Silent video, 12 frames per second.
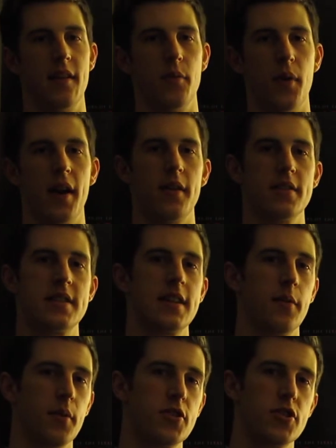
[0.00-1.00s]
Rec is the
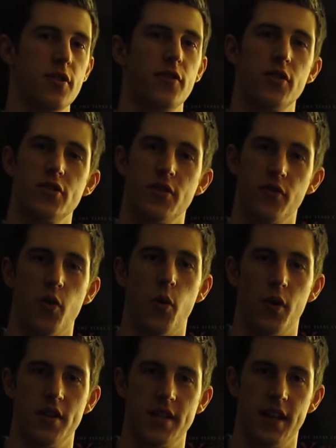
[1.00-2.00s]
original version of
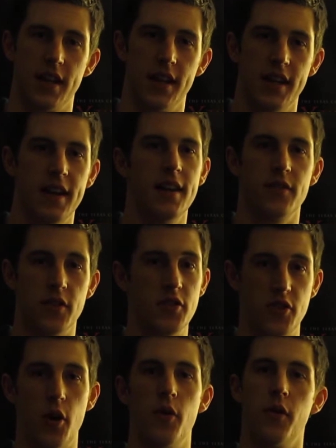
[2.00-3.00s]
Quarantine. If you
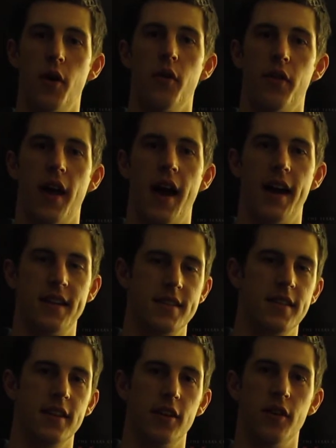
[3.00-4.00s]
don't know that,
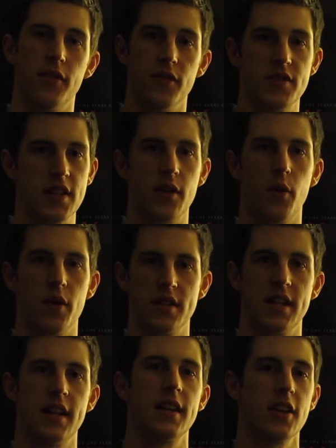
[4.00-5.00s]
you know, if you've seen
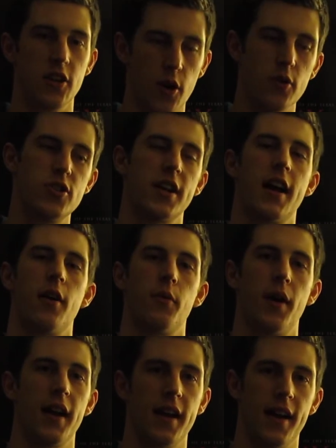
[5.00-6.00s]
Quarantine, go check out
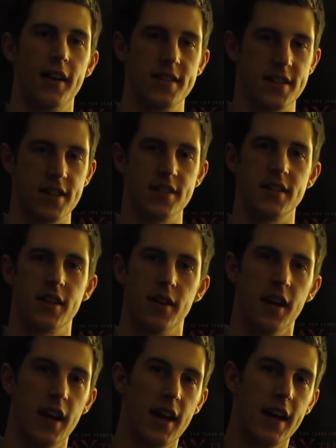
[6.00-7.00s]
Rec. I seriously,
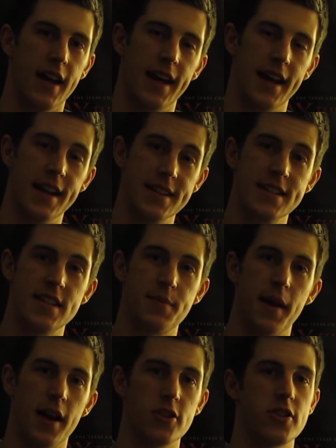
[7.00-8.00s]
it is in
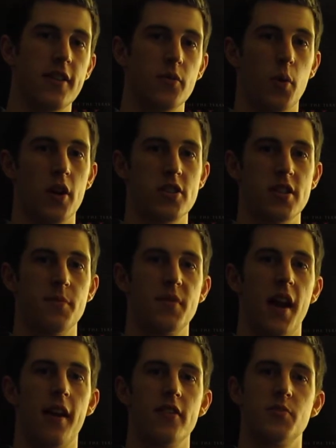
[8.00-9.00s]
Spanish. You have to watch
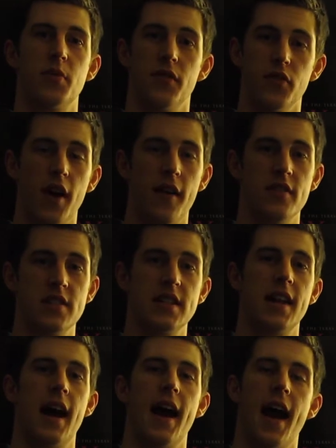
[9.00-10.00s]
subtitles, but if you haven't seen,
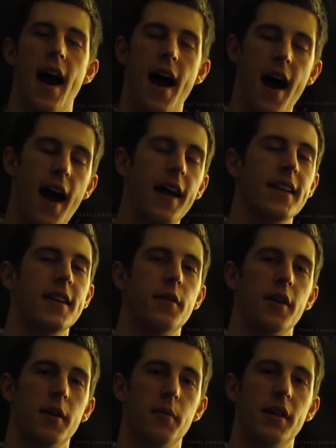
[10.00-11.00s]
I highly
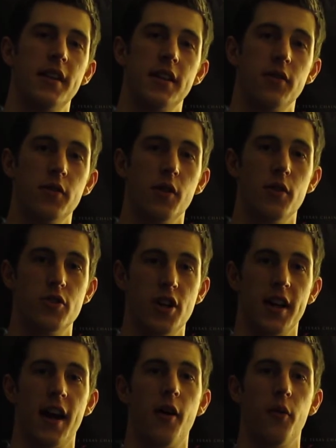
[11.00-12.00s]
recommend that you go
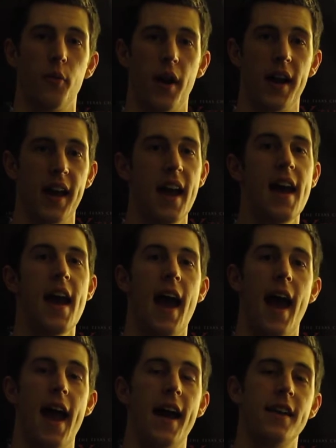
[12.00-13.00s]
check out Rec
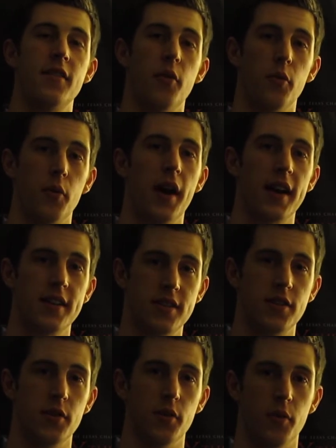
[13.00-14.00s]
and Rec
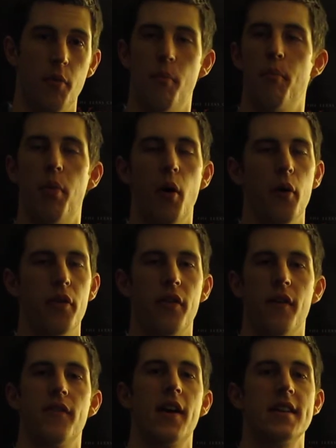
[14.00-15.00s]
2. Both
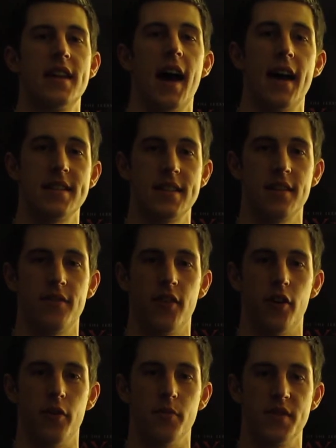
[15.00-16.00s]
fantastic
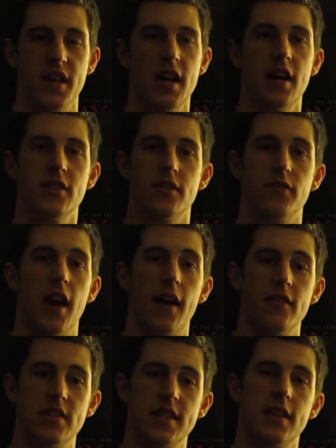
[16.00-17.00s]
films. So if you
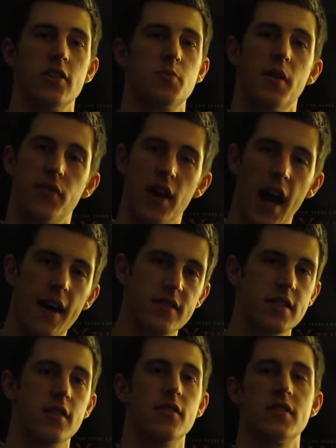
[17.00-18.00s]
haven't seen those, but if you have
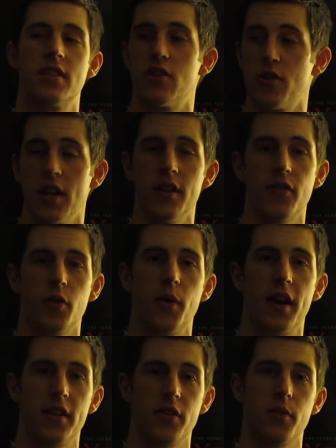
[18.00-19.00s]
seen those, the trailer for
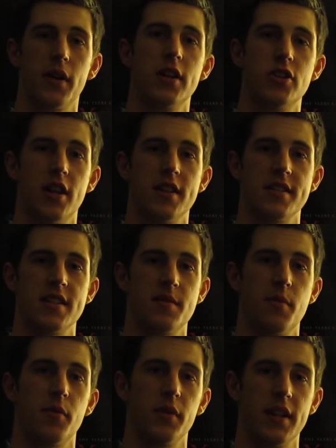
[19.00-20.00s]
Rec 3 Genesis has
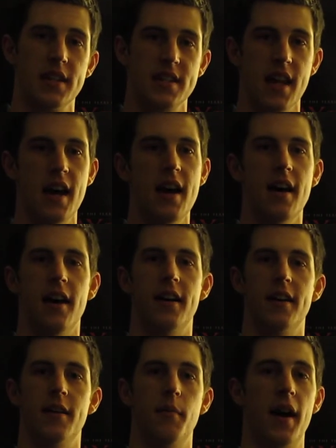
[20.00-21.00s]
been released.
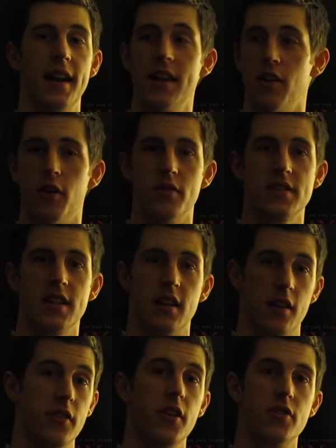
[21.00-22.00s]
Um, I didn't know it was
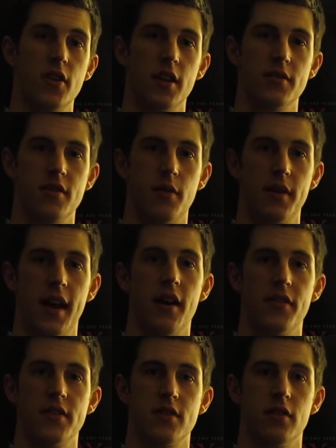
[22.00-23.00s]
good, the trailer was already
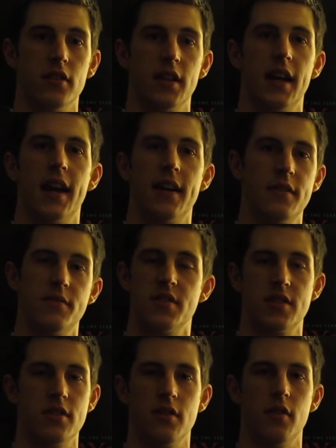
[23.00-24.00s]
out this early. I
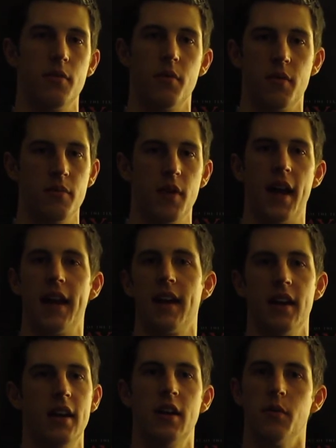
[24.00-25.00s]
just knew like
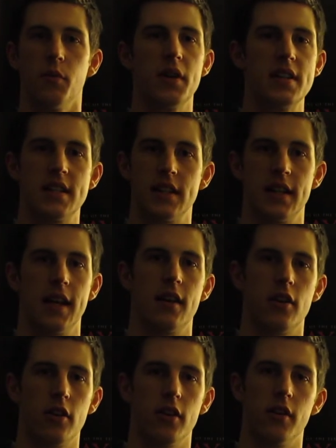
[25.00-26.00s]
recently had
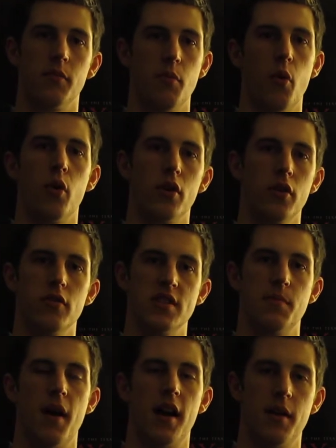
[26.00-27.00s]
heard more news
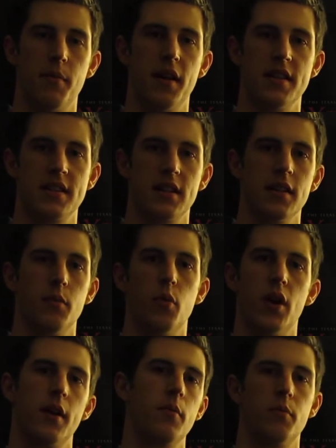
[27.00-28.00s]
about it, basically
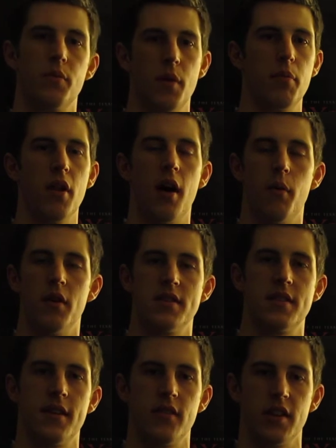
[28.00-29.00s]
what it, the plot was
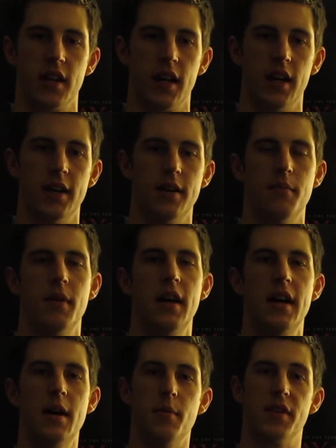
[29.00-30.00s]
and everything. Um,
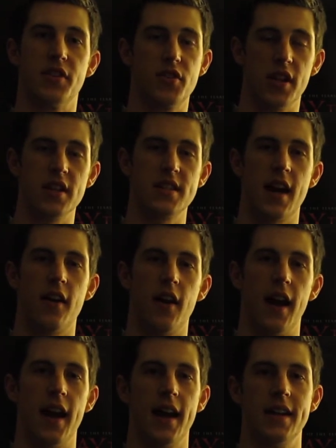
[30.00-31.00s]
but the trailer's out
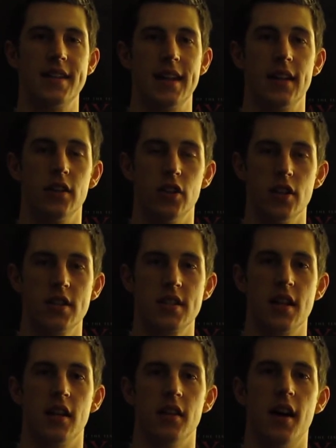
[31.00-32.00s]
and it looks
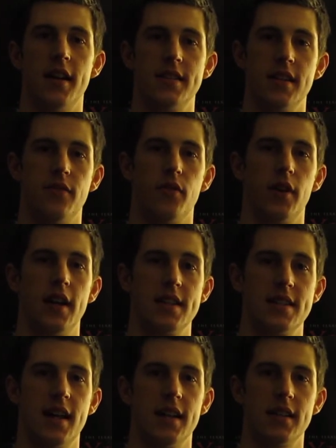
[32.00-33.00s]
a lot different. It's
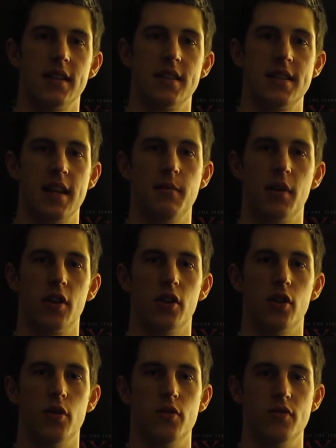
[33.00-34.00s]
not the same
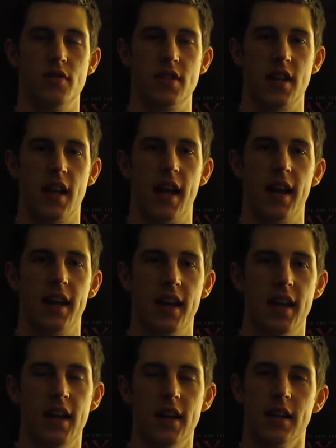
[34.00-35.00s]
enclosed like
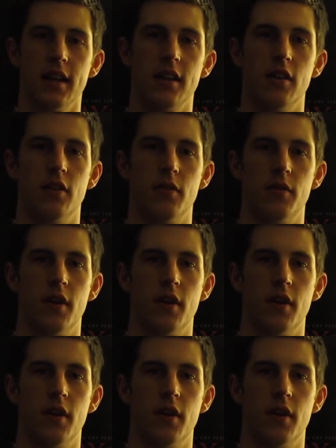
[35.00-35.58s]
you know.